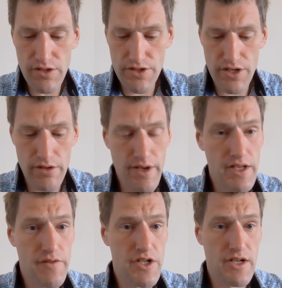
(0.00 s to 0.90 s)
So
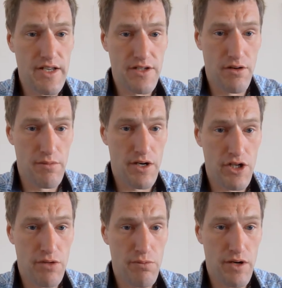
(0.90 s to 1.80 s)
individually it's not
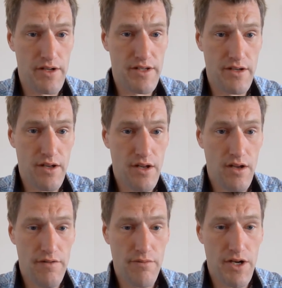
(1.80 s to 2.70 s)
much, but
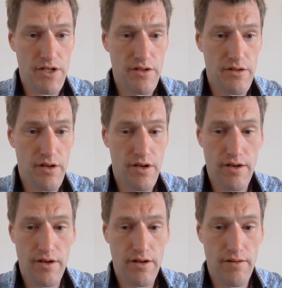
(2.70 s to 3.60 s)
if you imagine,
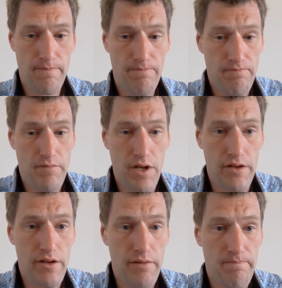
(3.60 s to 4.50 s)
I
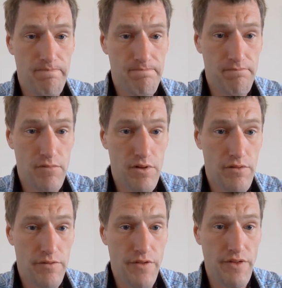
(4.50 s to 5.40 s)
don't know,
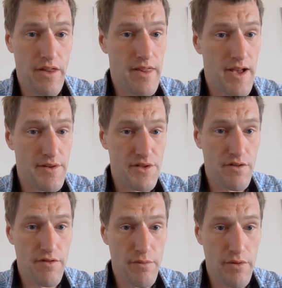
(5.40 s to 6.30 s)
15,000
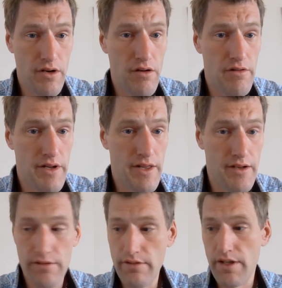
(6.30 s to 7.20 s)
of a lorry,
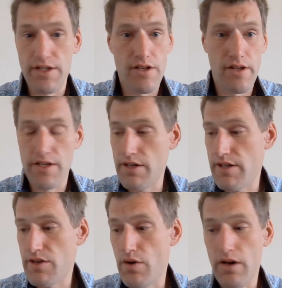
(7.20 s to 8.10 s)

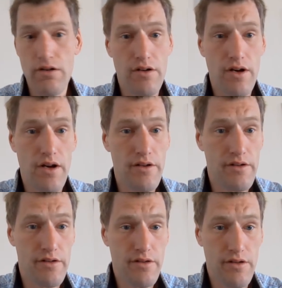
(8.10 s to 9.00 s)
that's quite a lot,
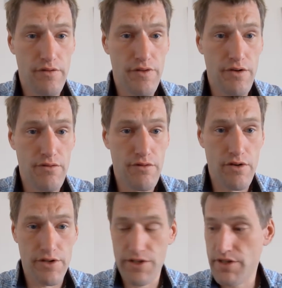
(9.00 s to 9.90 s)
and the fuel
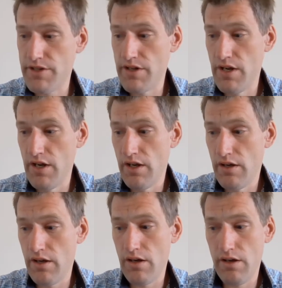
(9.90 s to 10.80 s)
costs
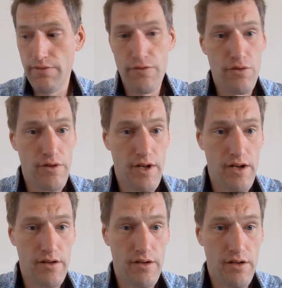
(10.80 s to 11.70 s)
for
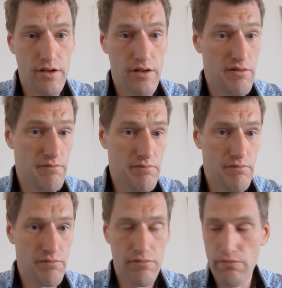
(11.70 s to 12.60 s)
that,
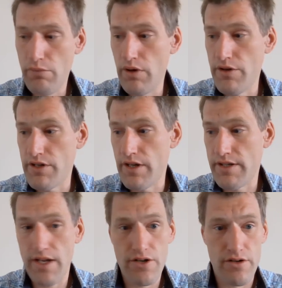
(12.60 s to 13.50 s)
pollution,
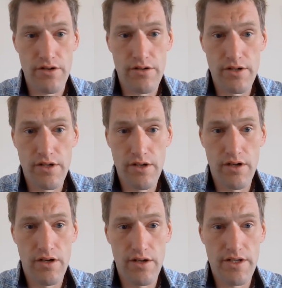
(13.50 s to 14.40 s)
etc.,
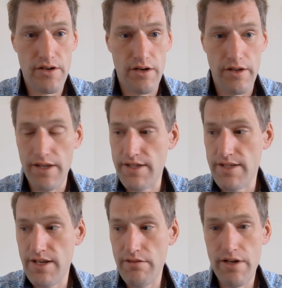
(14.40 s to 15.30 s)
is totally
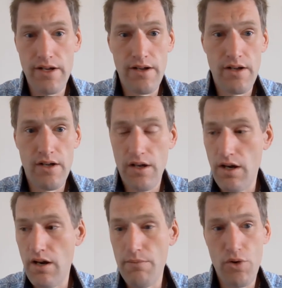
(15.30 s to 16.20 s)
unnecessary.
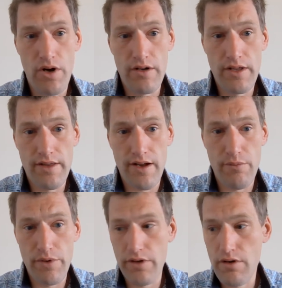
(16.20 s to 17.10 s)
Not only
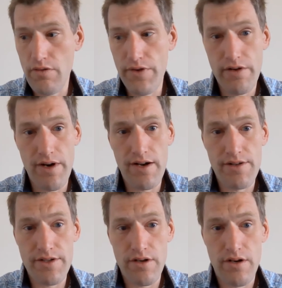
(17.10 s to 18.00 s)
that, but the coffee
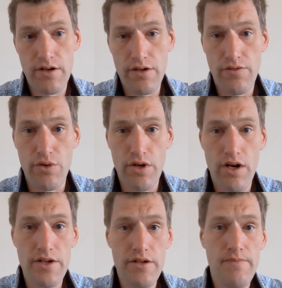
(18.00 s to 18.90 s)
grounds are good for your
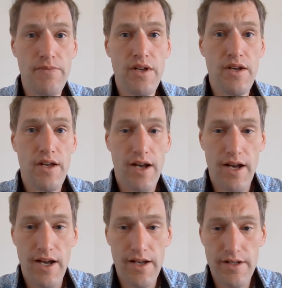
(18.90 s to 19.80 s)
garden,
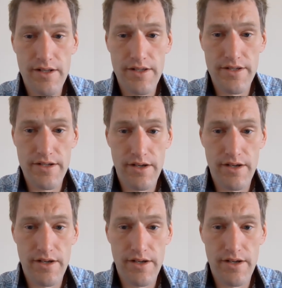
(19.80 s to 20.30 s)
and